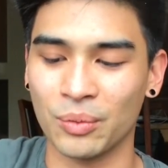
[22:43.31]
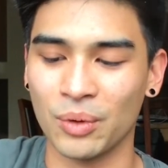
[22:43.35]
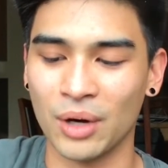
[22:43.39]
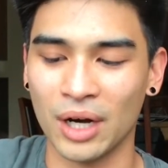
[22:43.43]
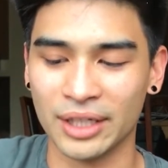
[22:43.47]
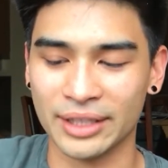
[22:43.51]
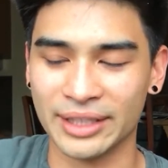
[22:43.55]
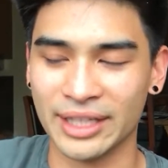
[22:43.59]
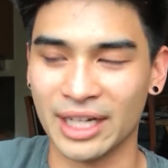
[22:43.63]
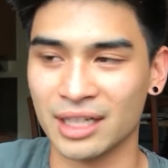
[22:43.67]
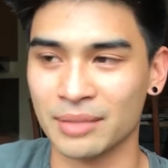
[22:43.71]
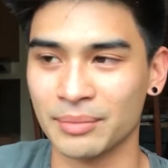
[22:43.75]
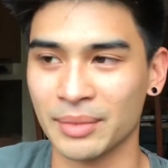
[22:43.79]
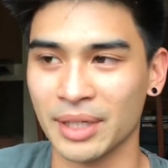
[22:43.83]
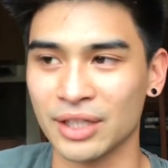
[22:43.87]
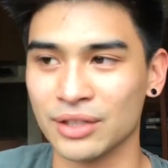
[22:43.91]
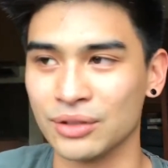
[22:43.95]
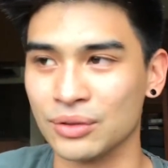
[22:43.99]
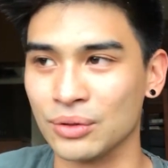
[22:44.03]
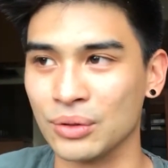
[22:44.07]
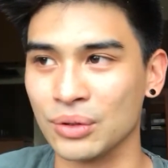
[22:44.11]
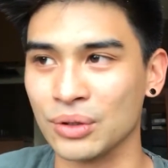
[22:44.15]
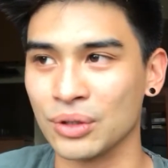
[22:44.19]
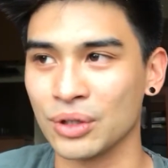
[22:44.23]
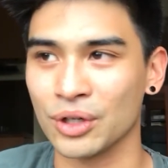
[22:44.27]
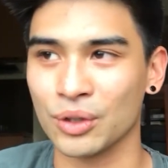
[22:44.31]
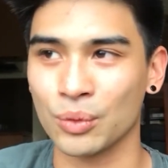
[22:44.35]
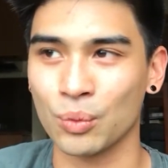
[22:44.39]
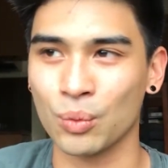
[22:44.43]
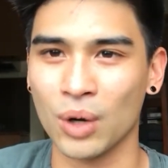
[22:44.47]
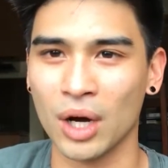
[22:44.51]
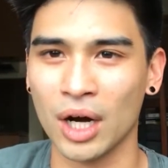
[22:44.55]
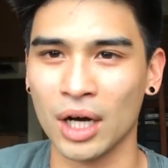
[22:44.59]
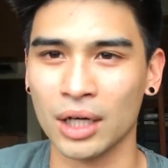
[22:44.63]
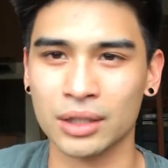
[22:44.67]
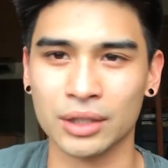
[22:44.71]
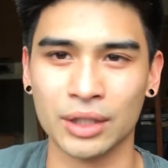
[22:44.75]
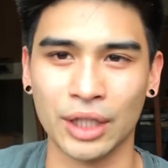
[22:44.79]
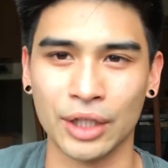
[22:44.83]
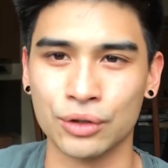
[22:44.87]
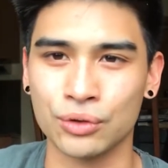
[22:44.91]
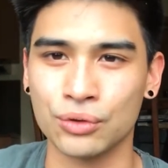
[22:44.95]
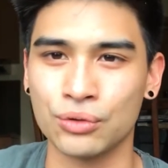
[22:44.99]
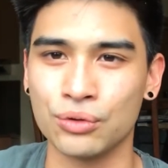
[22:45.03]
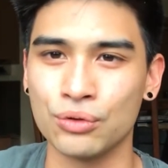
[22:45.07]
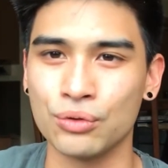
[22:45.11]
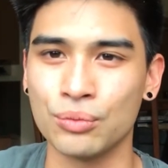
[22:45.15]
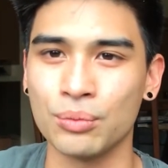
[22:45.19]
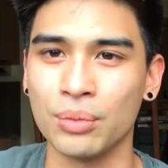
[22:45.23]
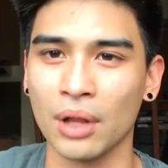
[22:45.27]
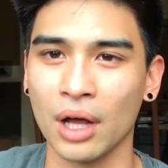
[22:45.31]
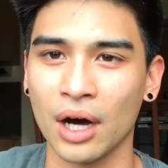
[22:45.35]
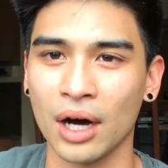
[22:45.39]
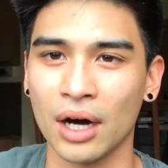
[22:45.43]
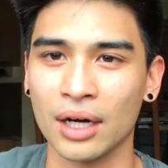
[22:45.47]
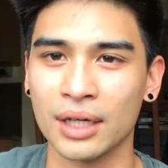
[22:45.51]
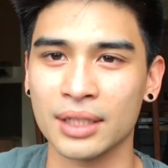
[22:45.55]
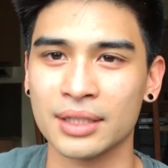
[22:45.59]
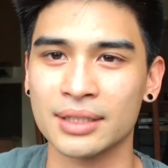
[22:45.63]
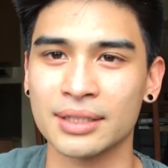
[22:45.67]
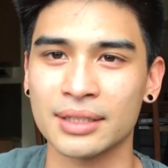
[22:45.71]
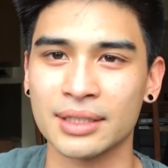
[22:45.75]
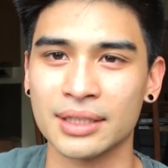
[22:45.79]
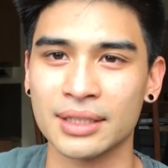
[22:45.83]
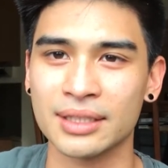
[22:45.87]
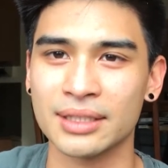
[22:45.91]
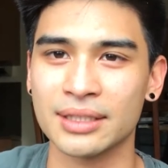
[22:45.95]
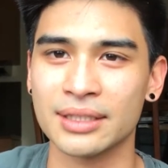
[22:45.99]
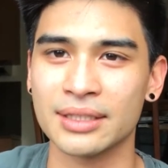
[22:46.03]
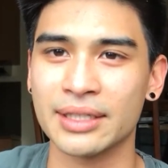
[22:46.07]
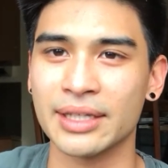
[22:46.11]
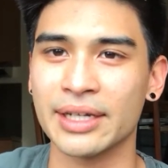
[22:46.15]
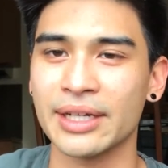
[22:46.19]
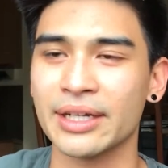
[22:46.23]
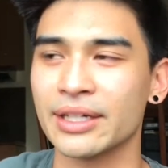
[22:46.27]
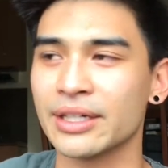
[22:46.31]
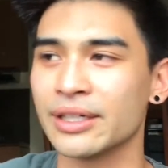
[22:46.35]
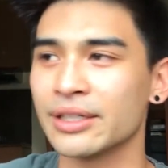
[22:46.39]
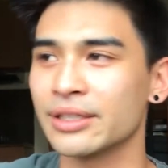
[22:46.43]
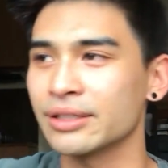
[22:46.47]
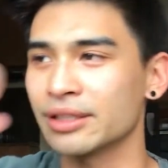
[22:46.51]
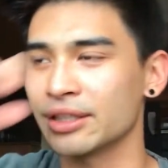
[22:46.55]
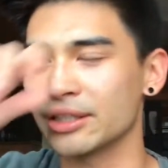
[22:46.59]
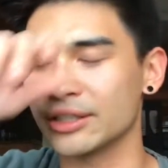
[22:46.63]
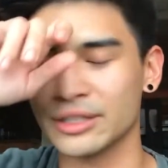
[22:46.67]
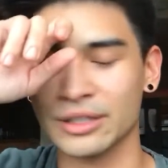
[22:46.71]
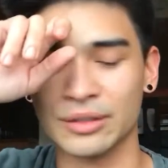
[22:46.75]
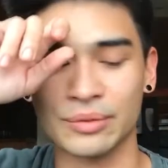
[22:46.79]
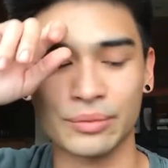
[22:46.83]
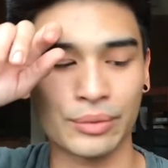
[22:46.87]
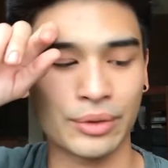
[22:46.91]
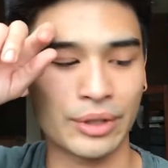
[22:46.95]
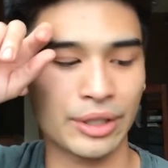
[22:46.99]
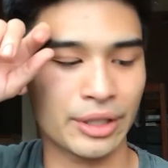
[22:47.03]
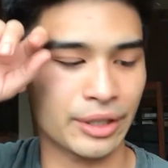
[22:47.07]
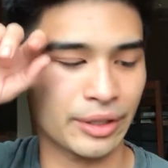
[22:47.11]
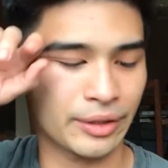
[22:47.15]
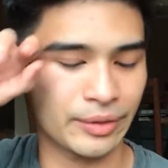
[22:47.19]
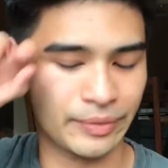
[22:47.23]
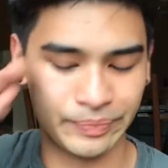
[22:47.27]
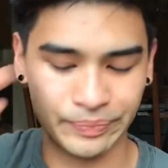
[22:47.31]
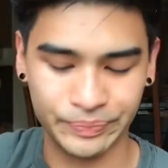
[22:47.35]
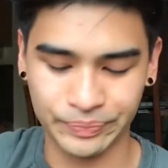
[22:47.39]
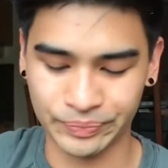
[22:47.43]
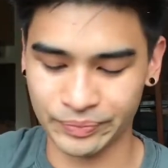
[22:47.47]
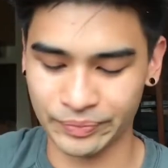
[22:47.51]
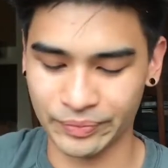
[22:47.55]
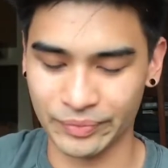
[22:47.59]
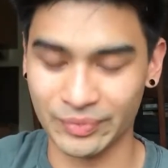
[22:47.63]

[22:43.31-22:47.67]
Walked out of my door, walked like 2 blocks, and it's there, subway.